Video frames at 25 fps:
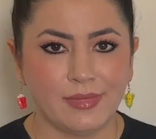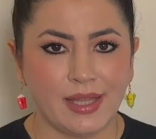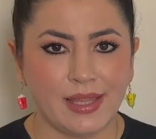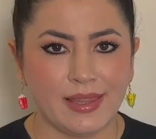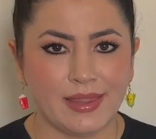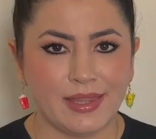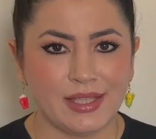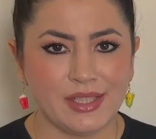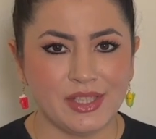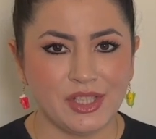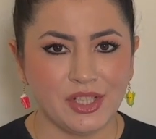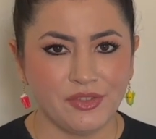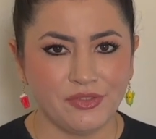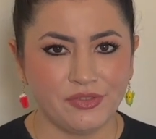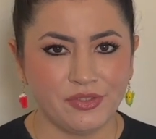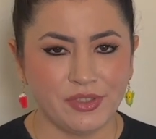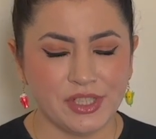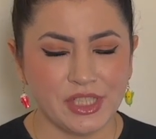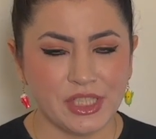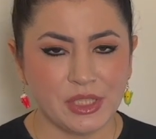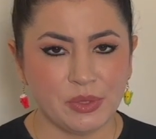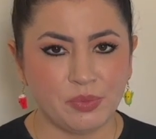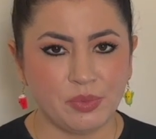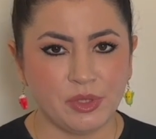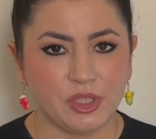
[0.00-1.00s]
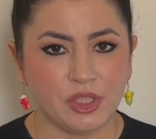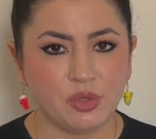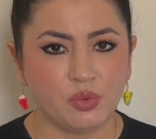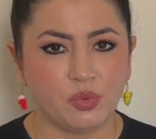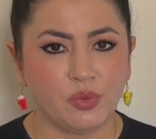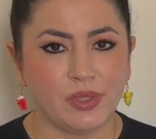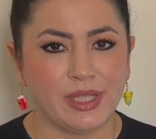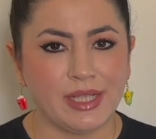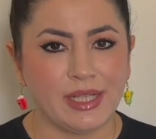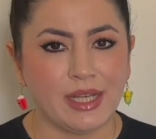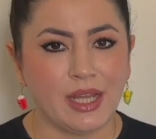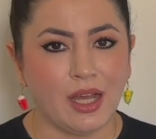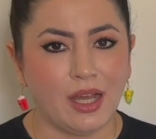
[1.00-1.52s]
The difference
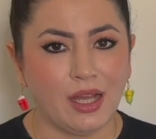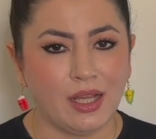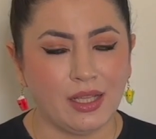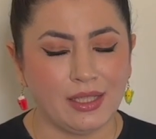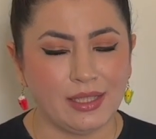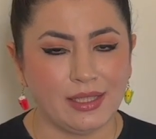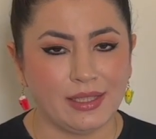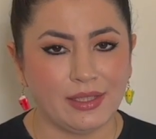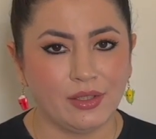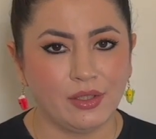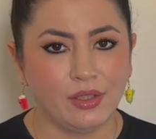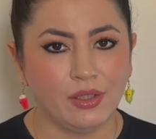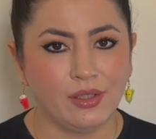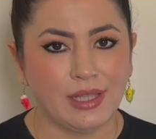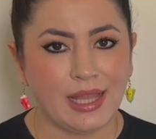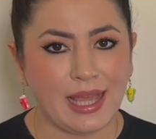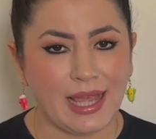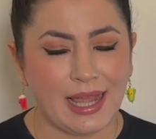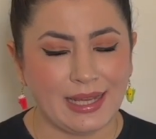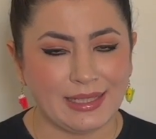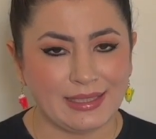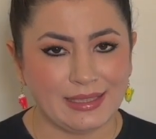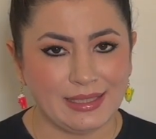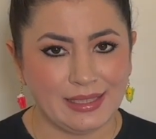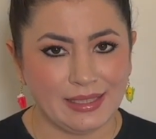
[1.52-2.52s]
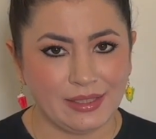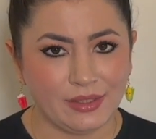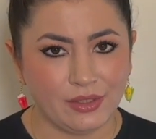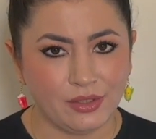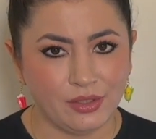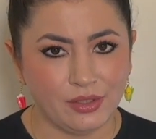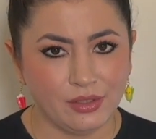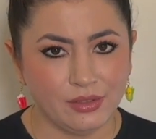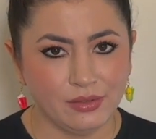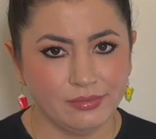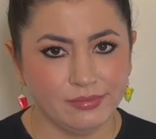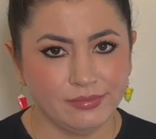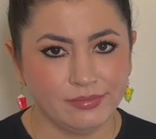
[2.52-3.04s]
between a little and
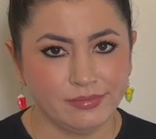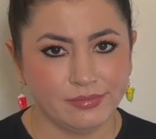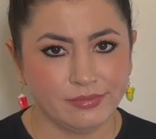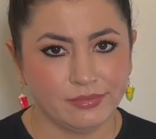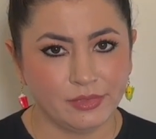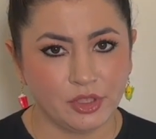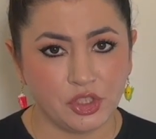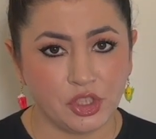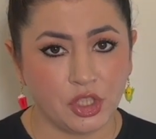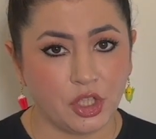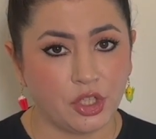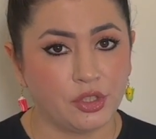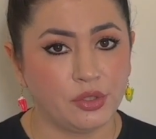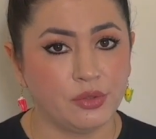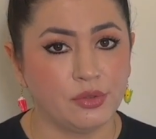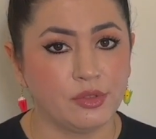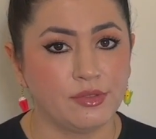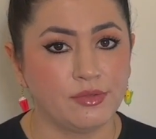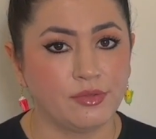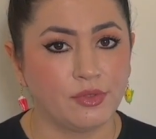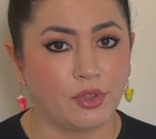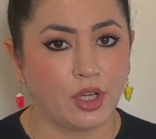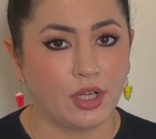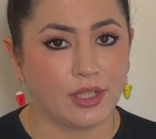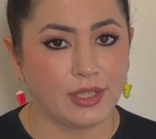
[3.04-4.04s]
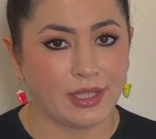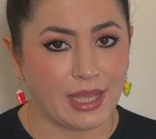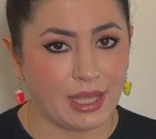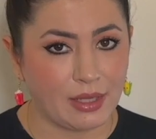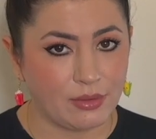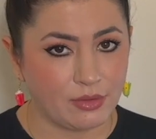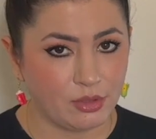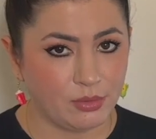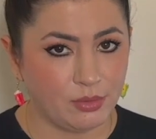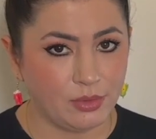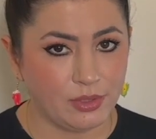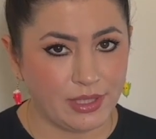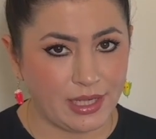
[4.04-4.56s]
little, which are used for
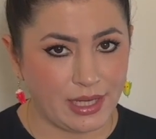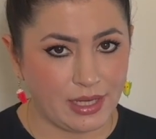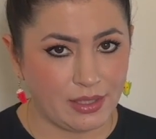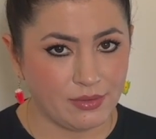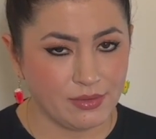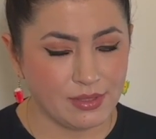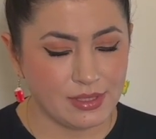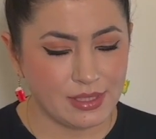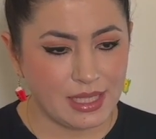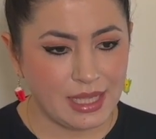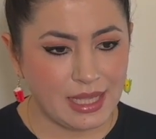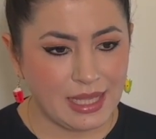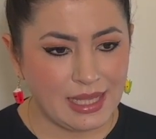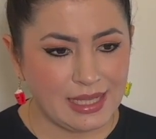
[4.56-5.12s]
uncountable nouns,